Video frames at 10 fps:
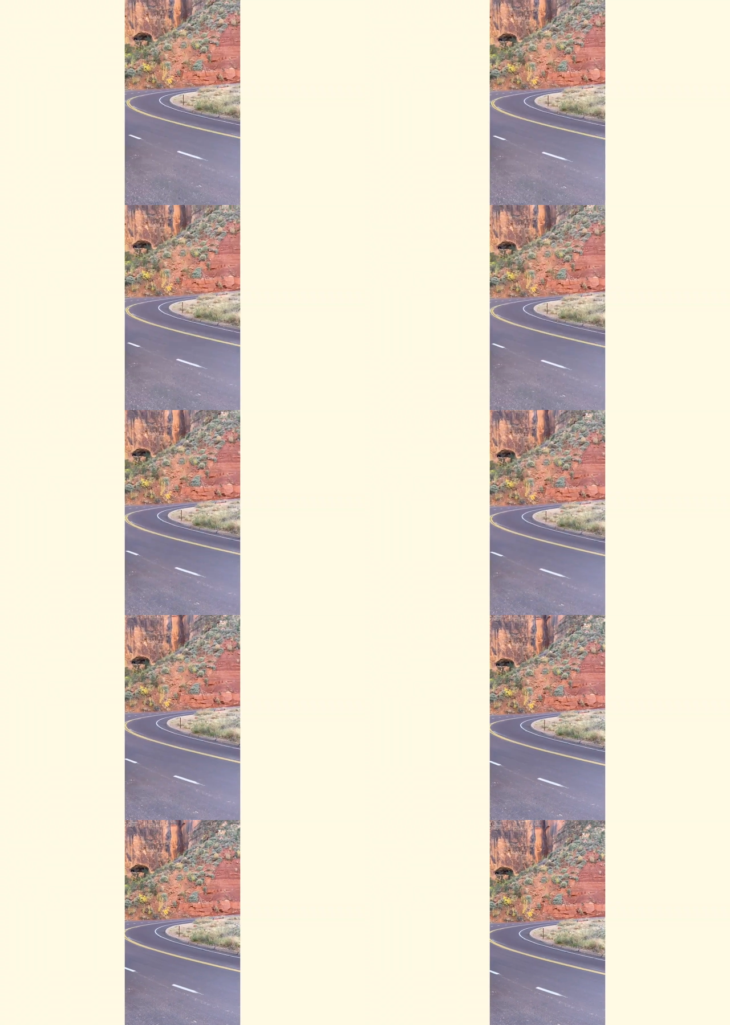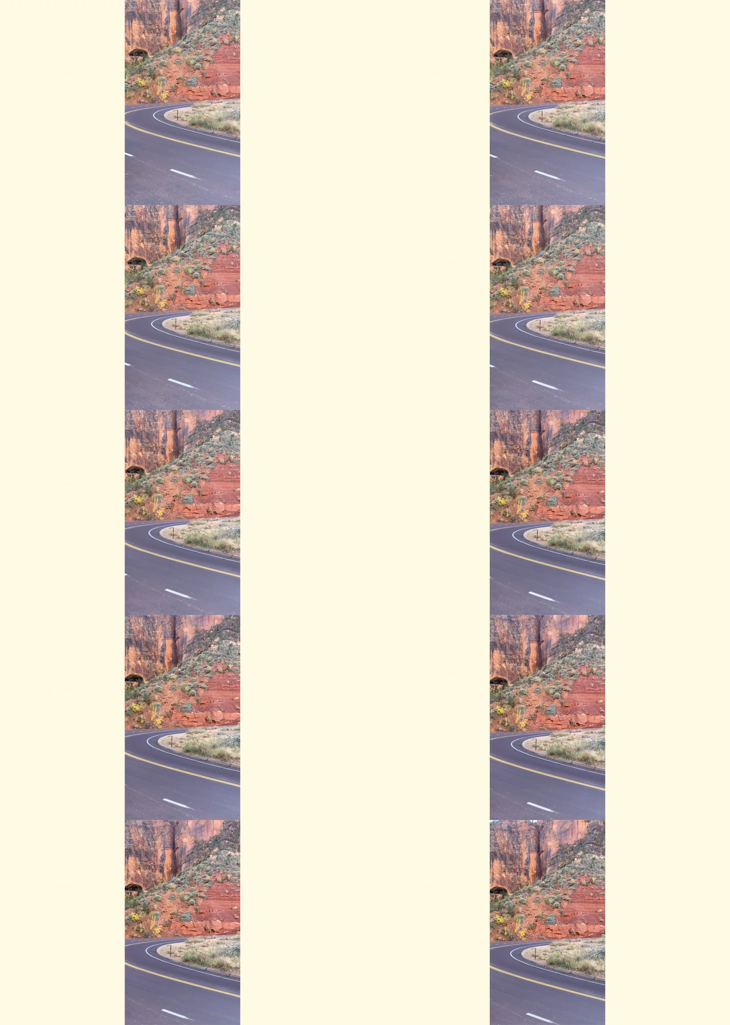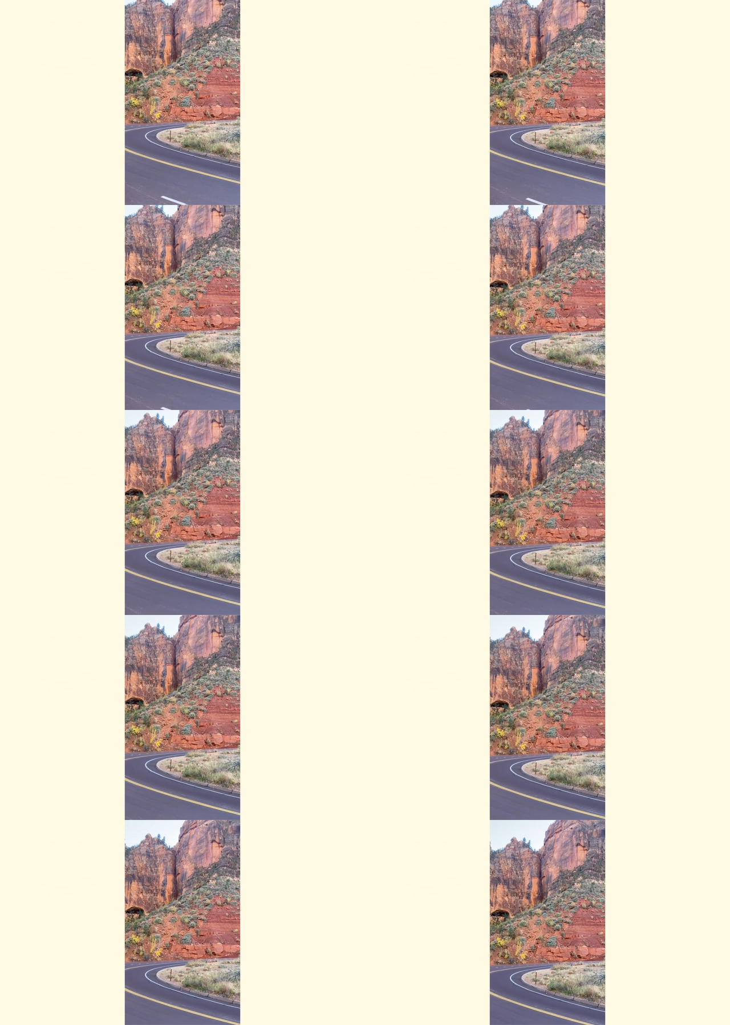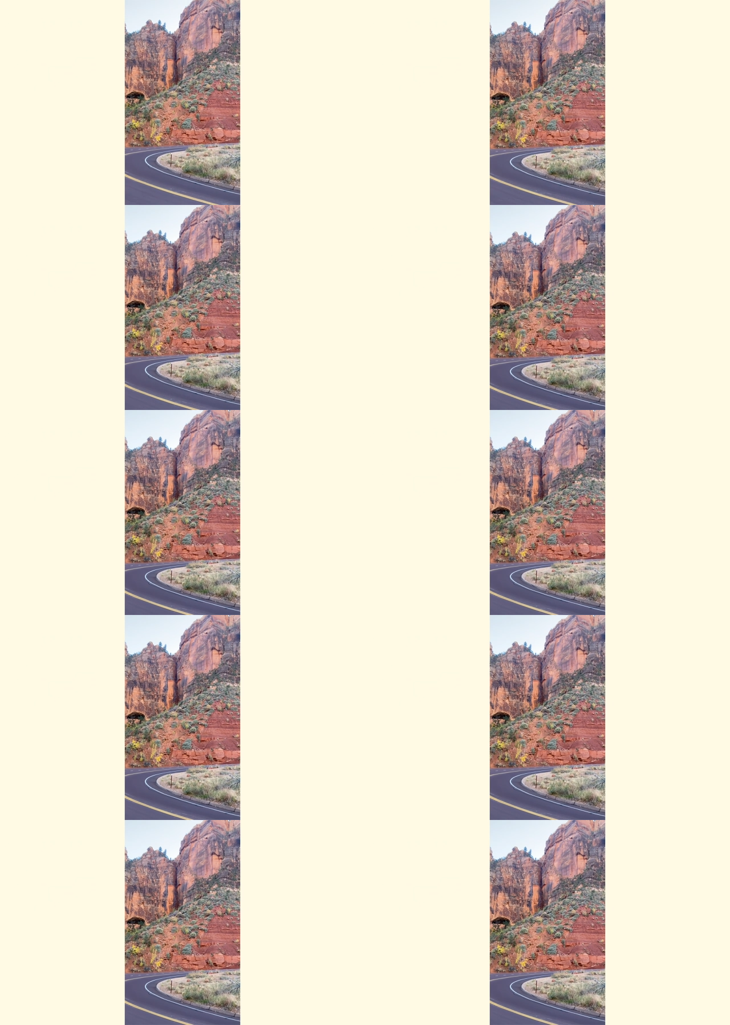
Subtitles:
Nobody's mouth can be seen.